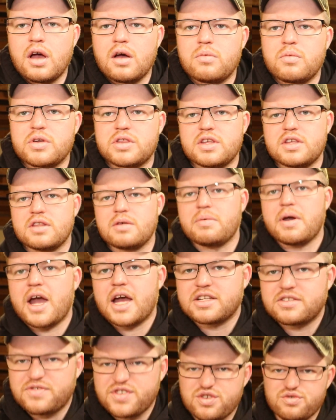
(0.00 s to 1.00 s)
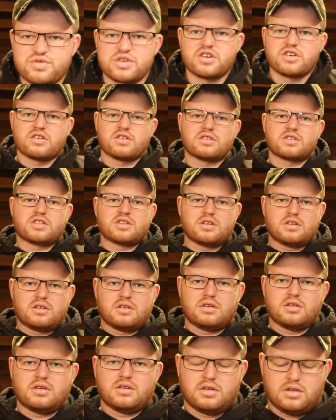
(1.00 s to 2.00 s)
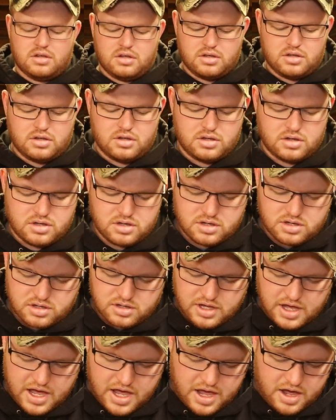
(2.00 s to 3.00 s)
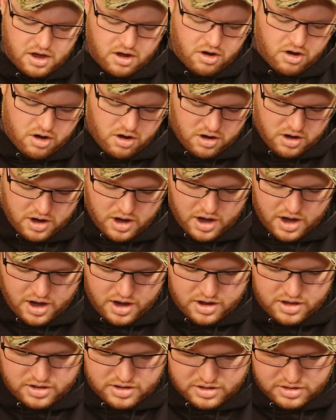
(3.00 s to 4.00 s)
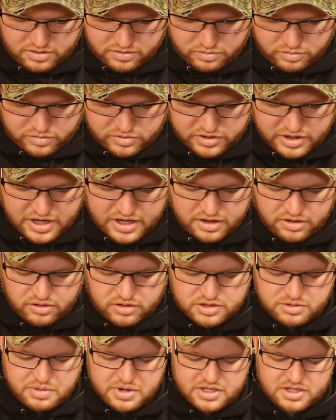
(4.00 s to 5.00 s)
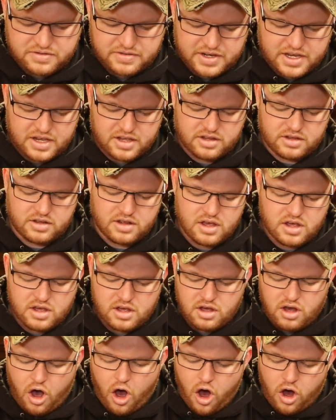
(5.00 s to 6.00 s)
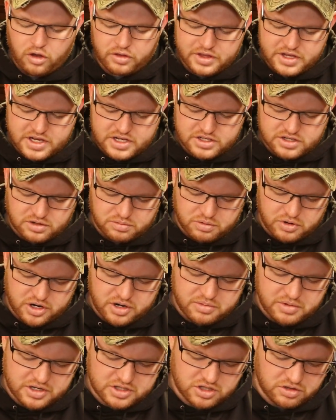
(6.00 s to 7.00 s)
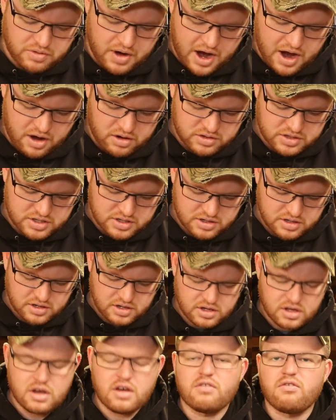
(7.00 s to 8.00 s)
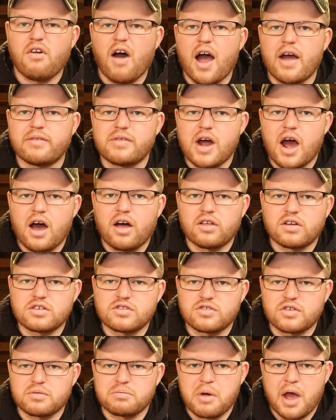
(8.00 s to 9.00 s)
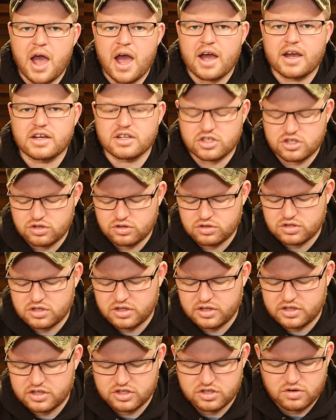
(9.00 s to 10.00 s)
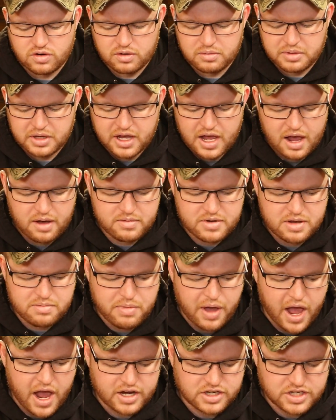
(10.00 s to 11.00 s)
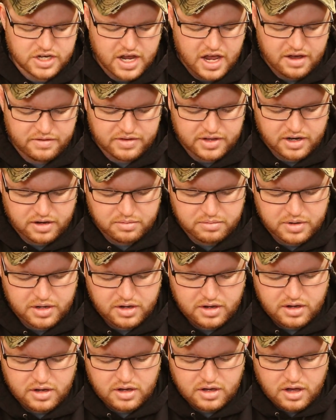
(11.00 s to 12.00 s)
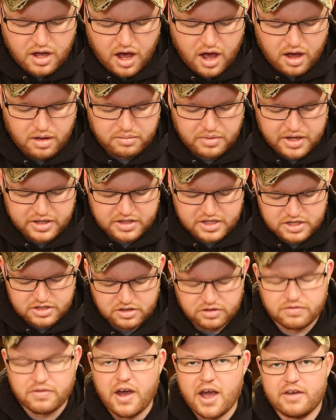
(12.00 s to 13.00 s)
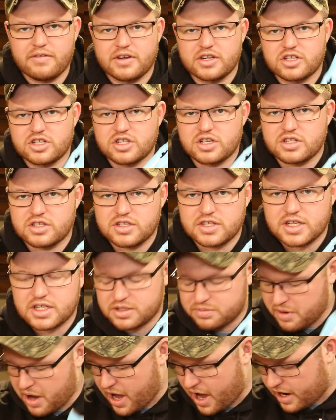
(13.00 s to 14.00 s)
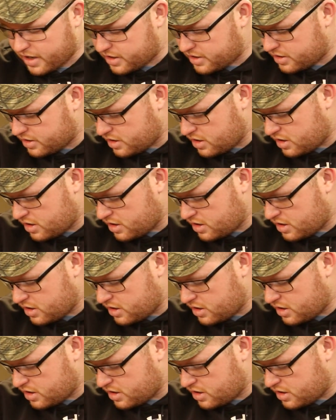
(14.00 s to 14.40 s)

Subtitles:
within the past few years. They are again a little expensive again. All these are pretty much around $5 for a pack. It's usually just normally how many packs you have in them. Like these are 5-inch 6-pack.